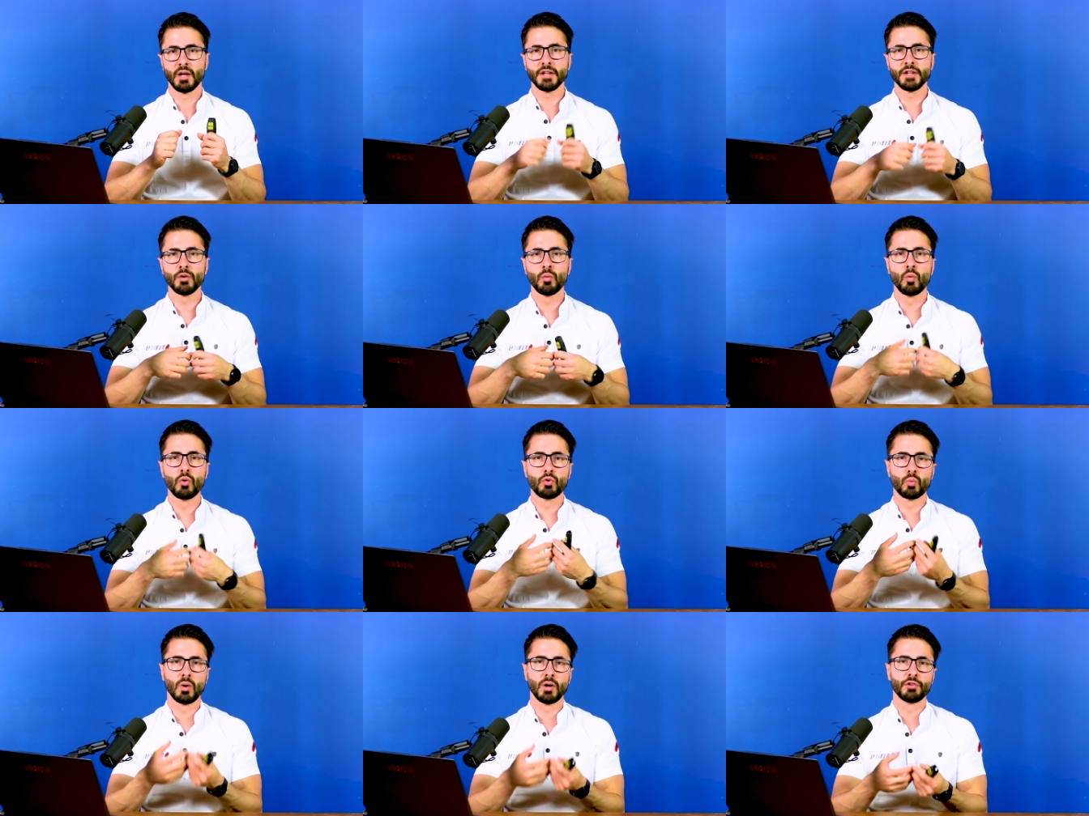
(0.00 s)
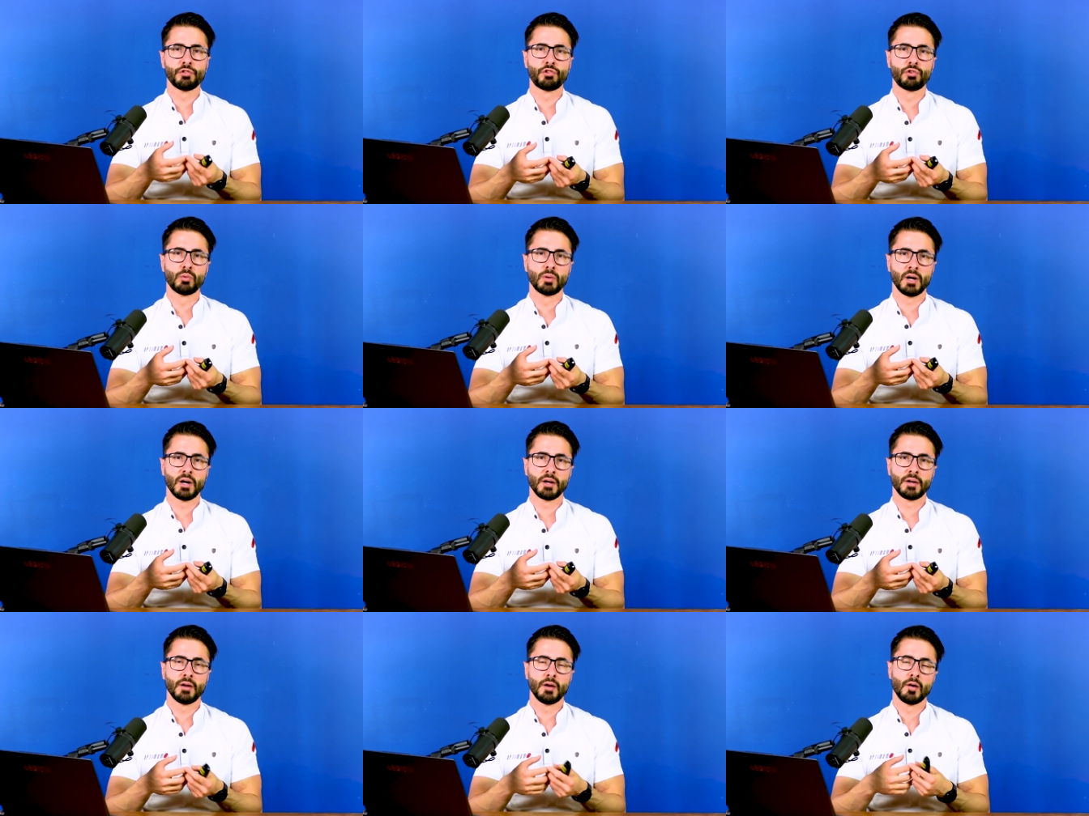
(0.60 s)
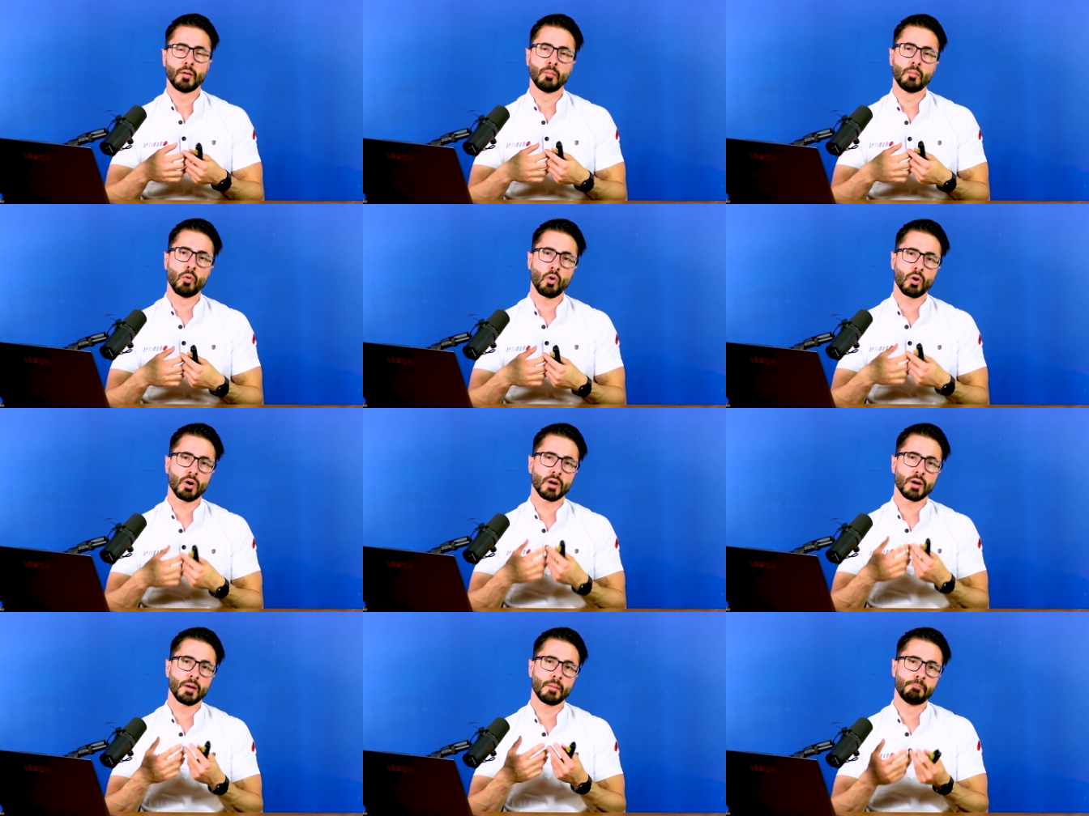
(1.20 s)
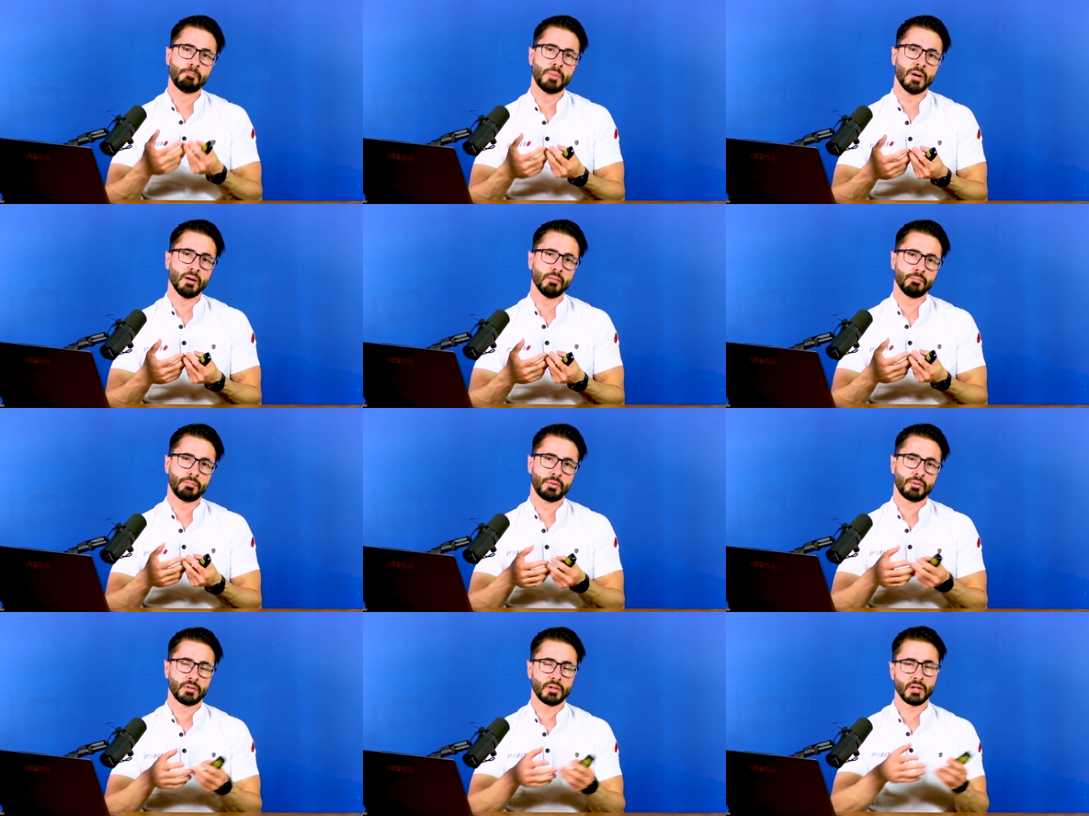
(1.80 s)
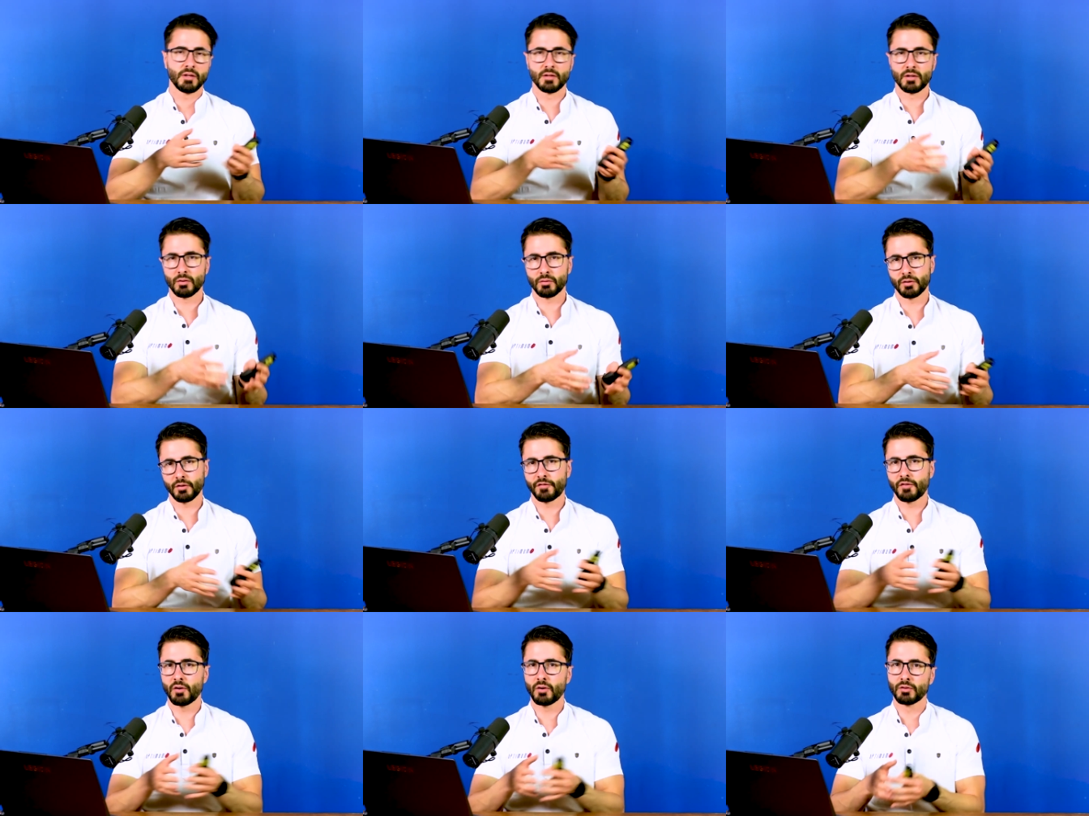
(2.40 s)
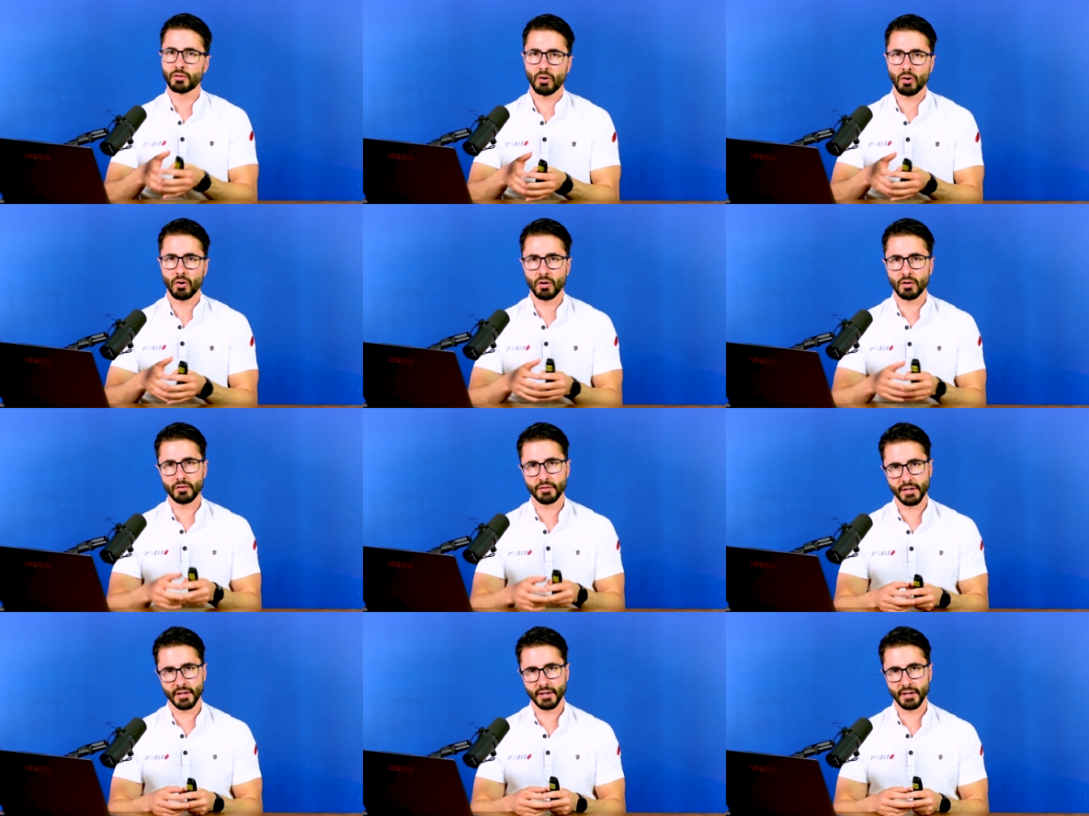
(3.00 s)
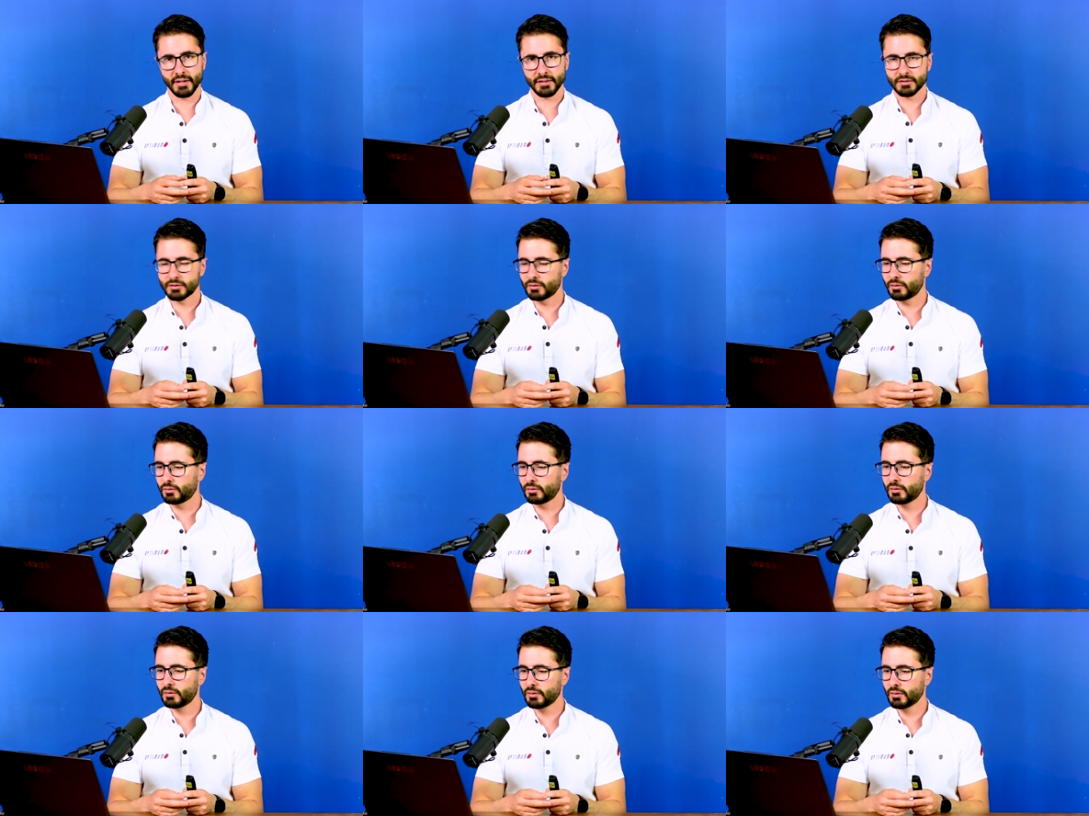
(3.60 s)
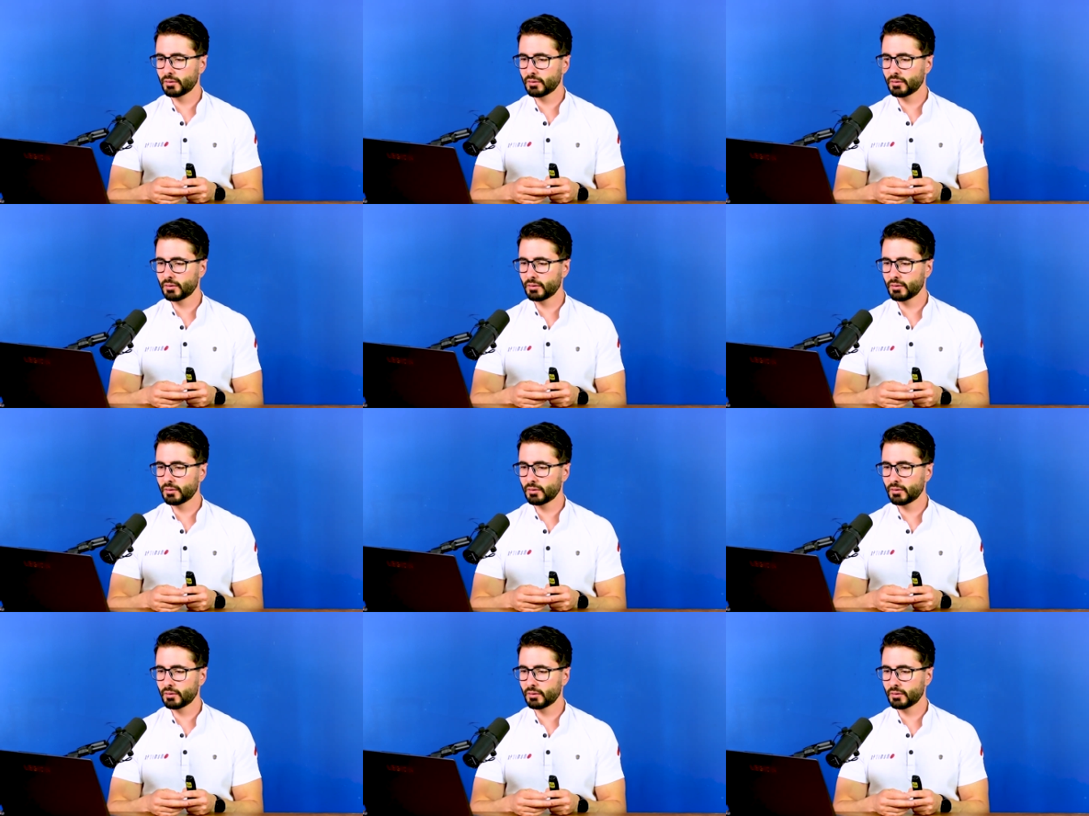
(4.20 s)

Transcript: you would want to run more bump, either on the front or rear axle.